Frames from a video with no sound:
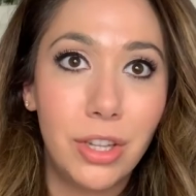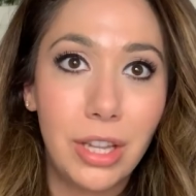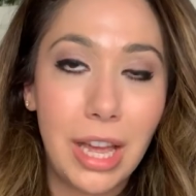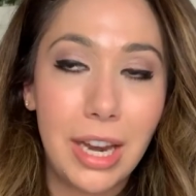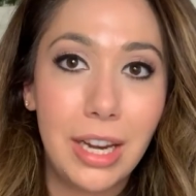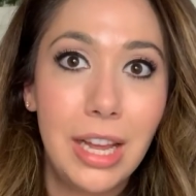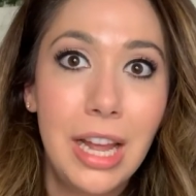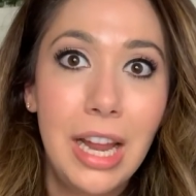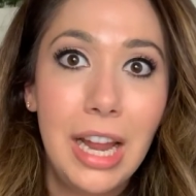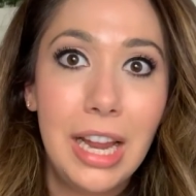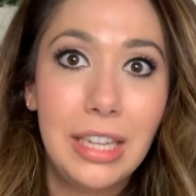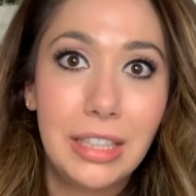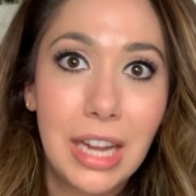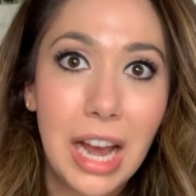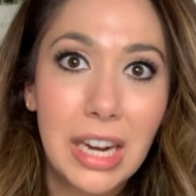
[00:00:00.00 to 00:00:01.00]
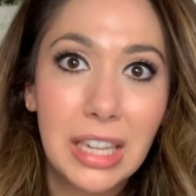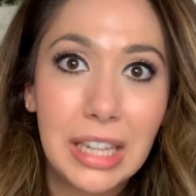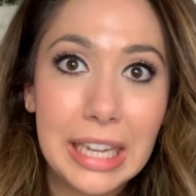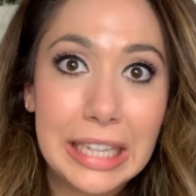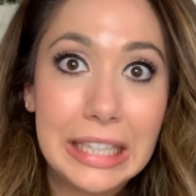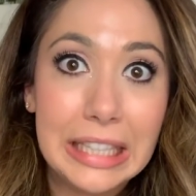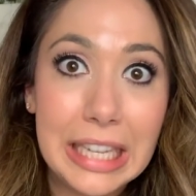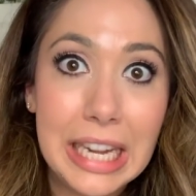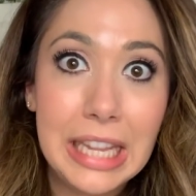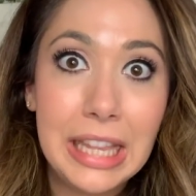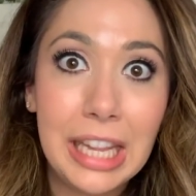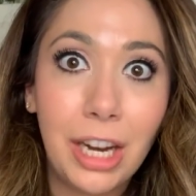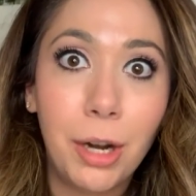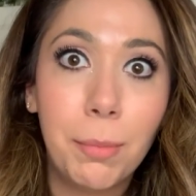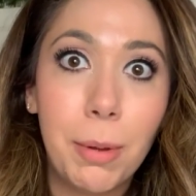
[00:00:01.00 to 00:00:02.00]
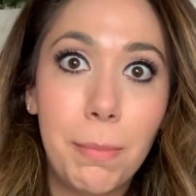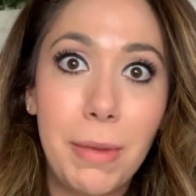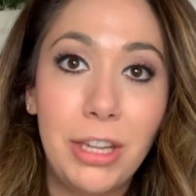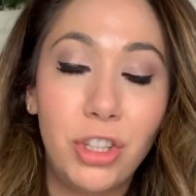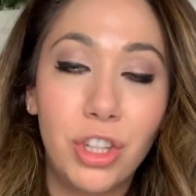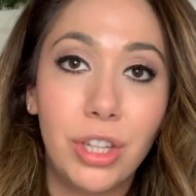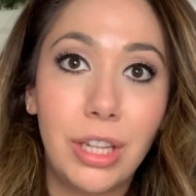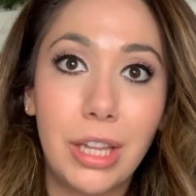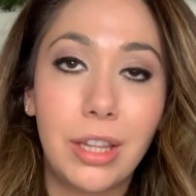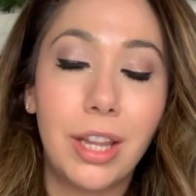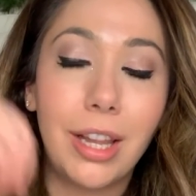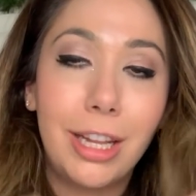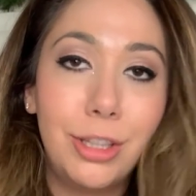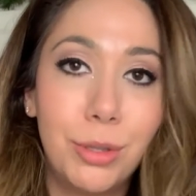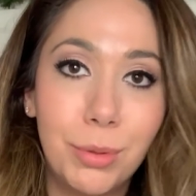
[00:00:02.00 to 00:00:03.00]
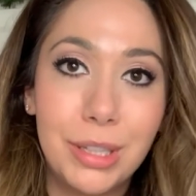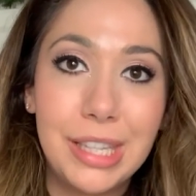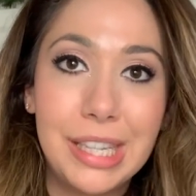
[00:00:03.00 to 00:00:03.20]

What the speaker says: so that it kind of like is in there, but make sure that the lights were